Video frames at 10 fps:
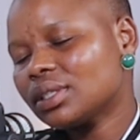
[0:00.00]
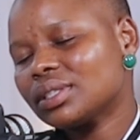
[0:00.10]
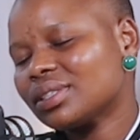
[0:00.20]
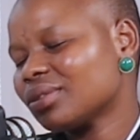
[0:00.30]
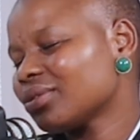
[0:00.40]

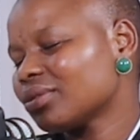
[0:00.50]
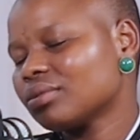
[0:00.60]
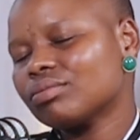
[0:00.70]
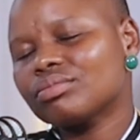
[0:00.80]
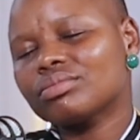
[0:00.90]
this is,
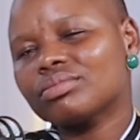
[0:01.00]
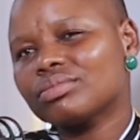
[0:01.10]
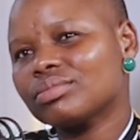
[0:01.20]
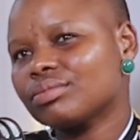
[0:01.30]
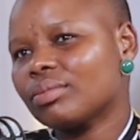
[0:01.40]

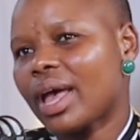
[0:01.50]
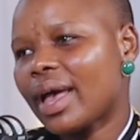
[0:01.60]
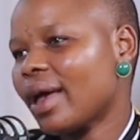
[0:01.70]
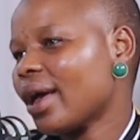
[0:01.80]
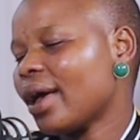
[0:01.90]

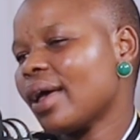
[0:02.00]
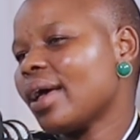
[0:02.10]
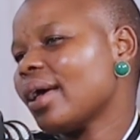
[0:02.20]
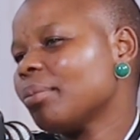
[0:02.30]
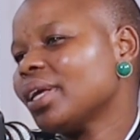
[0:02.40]

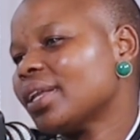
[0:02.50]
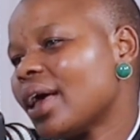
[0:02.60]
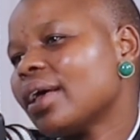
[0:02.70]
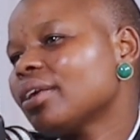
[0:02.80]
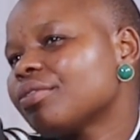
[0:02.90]
I
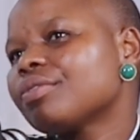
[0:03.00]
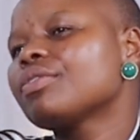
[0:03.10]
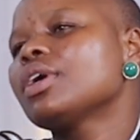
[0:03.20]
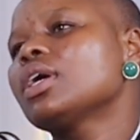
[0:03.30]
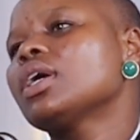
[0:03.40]
mean,
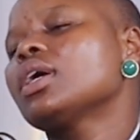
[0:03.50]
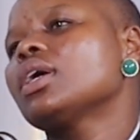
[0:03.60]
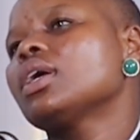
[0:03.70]
if